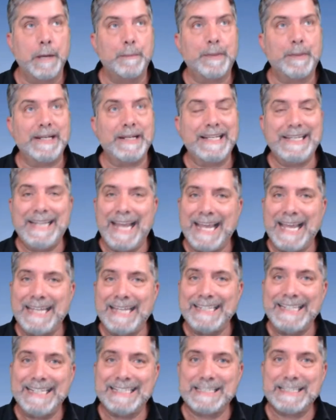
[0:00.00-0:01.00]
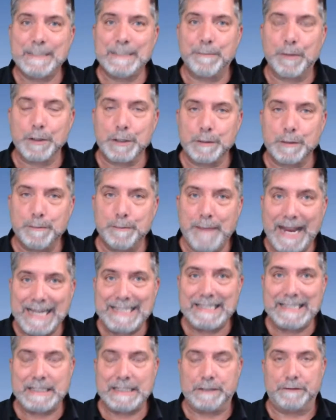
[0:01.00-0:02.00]
But again, it's
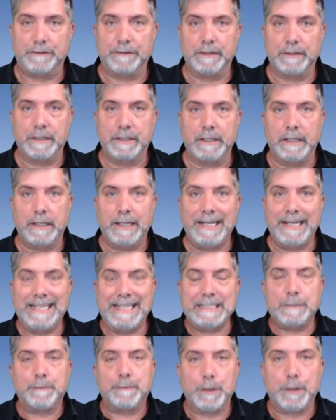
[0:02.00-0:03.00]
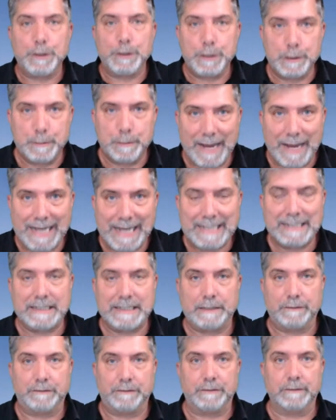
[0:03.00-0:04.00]
perspective. It's
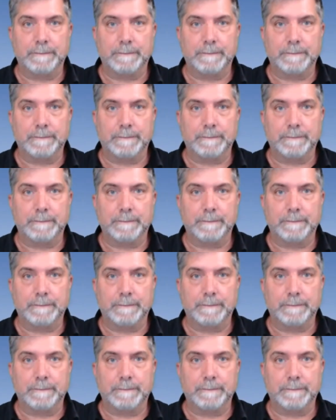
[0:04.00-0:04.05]
perspective.